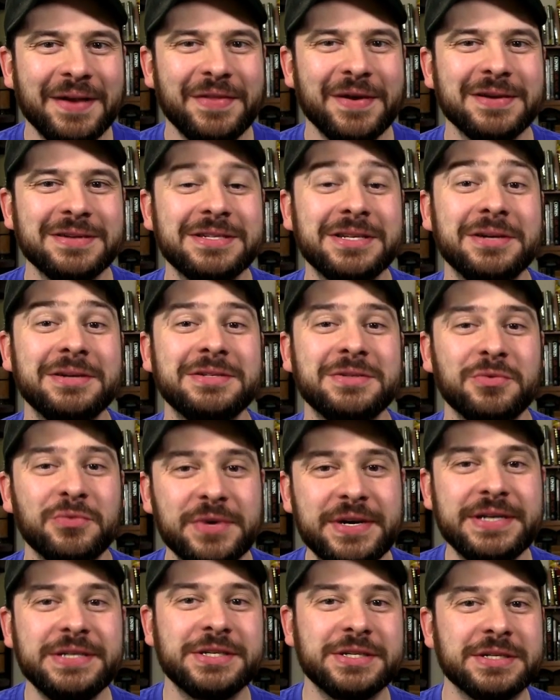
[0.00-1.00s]
there's, there's a
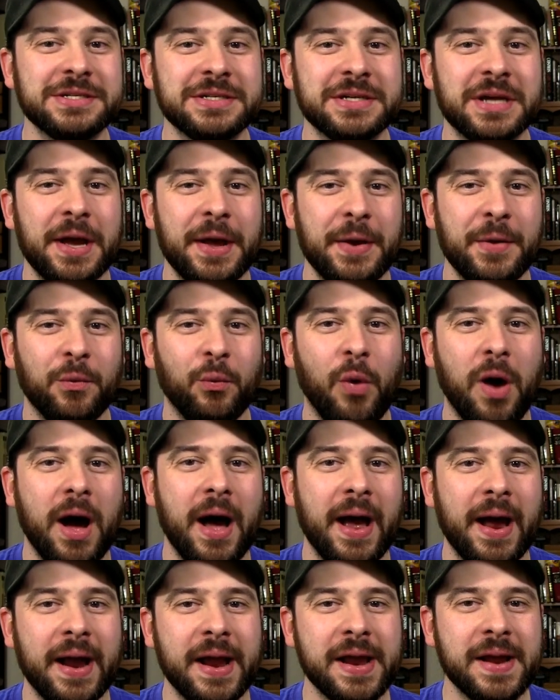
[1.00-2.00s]
reason
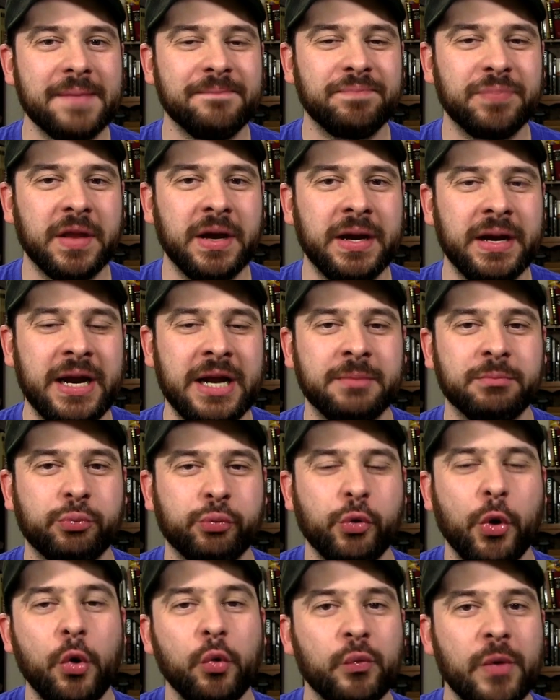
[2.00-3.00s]
why uh, in
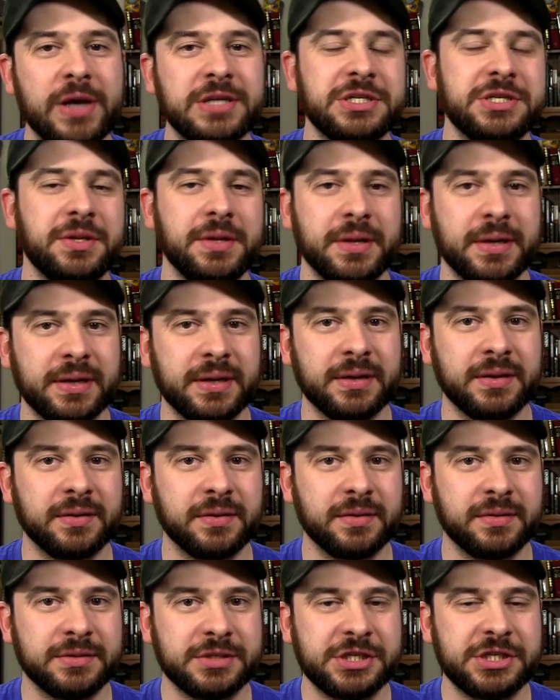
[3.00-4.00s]
pro wrestling
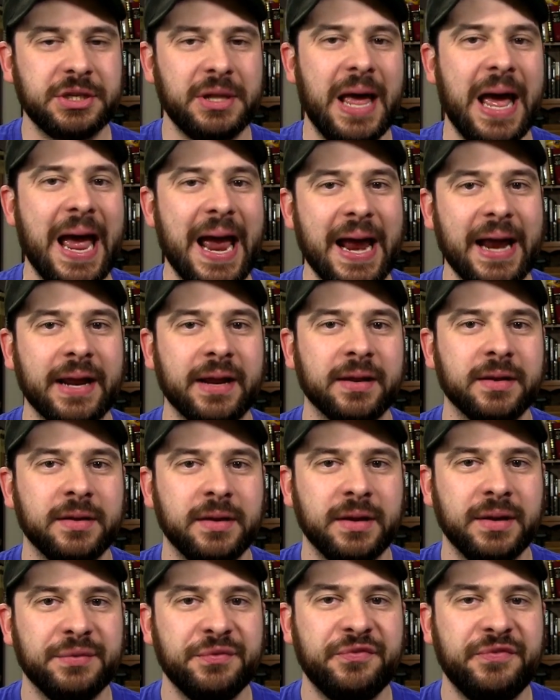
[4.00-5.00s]
slang
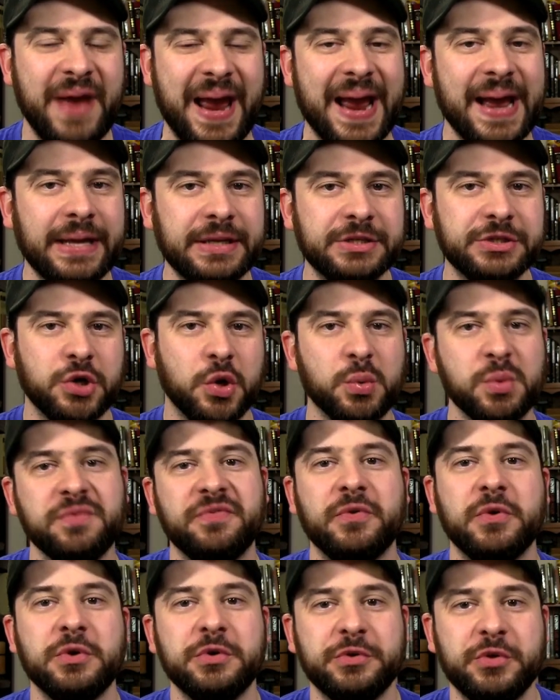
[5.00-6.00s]
fans are
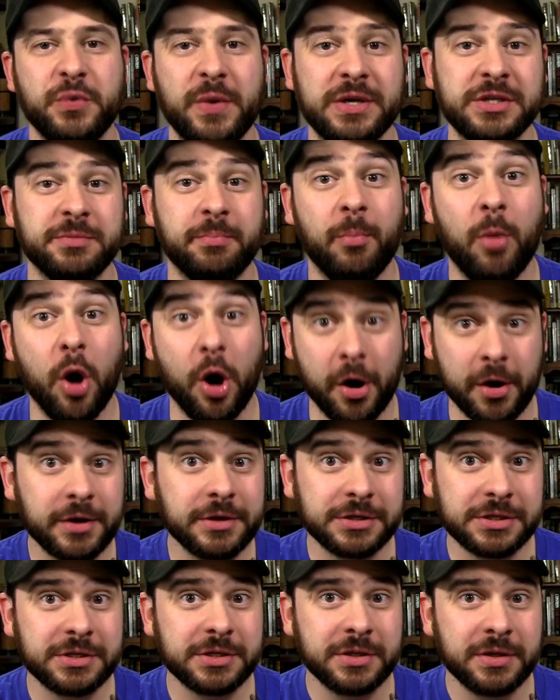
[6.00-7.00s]
referred to as
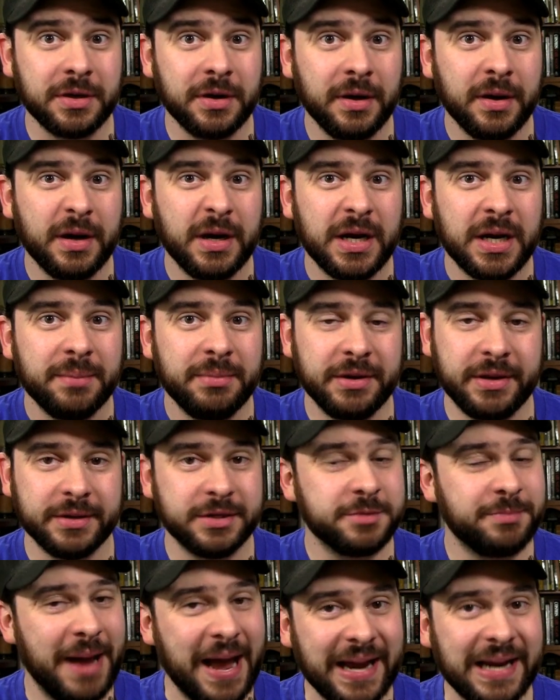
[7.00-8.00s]
marks.
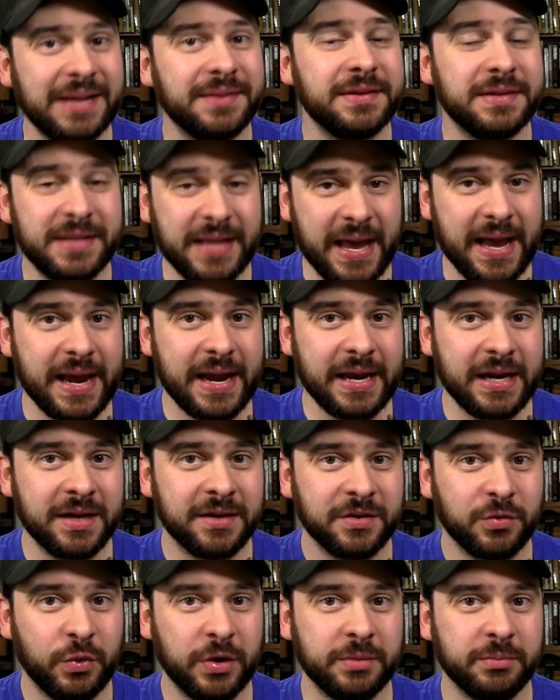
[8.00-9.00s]
Because back in the day
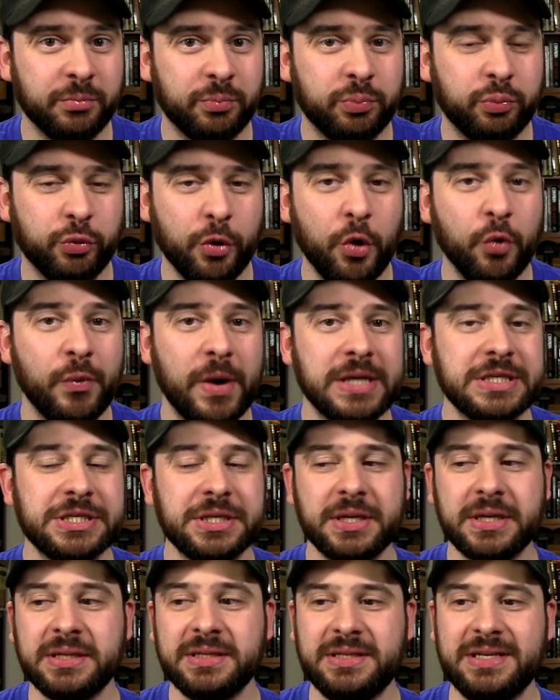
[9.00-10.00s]
when pro
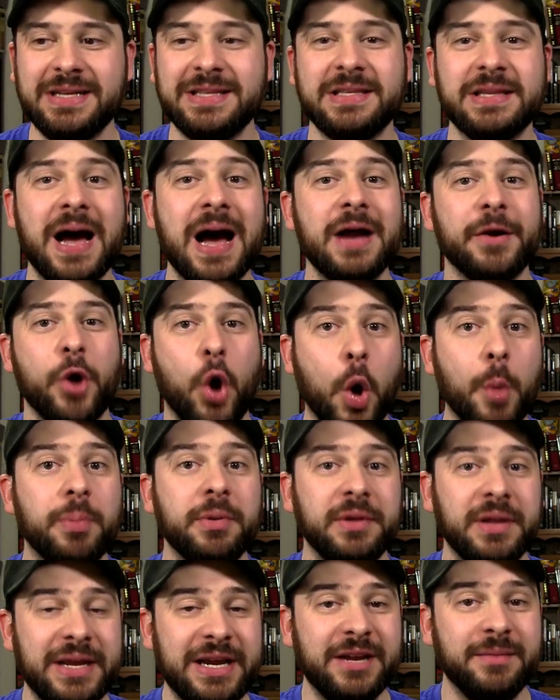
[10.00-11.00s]
wrestling did not
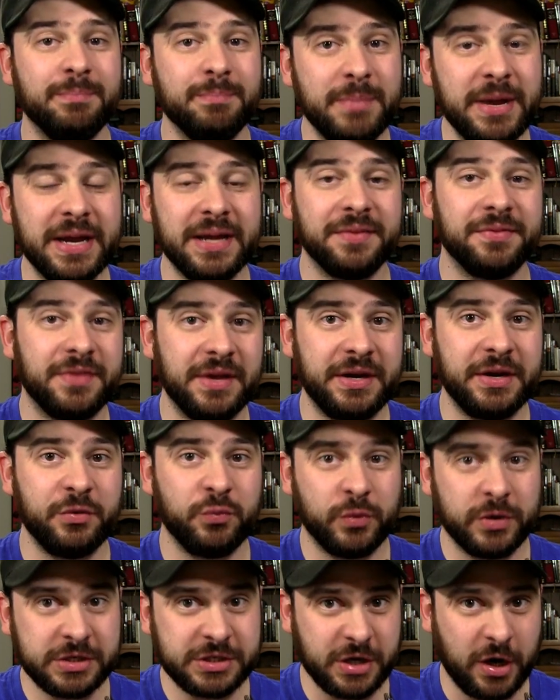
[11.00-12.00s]
openly admit that
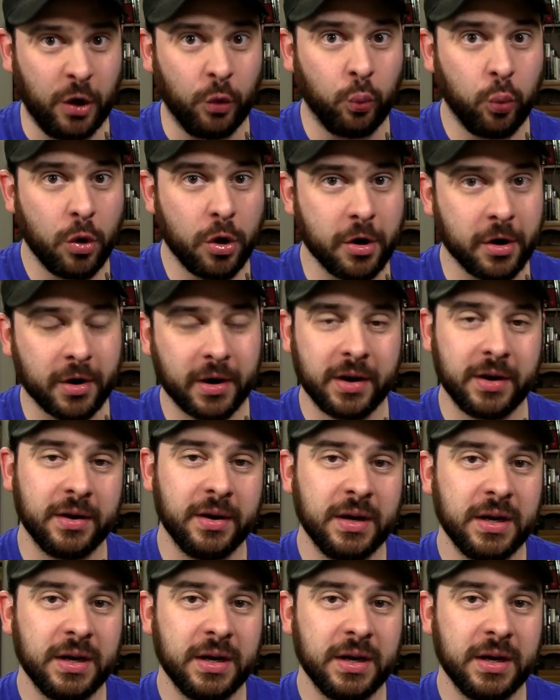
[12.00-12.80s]
it was a work,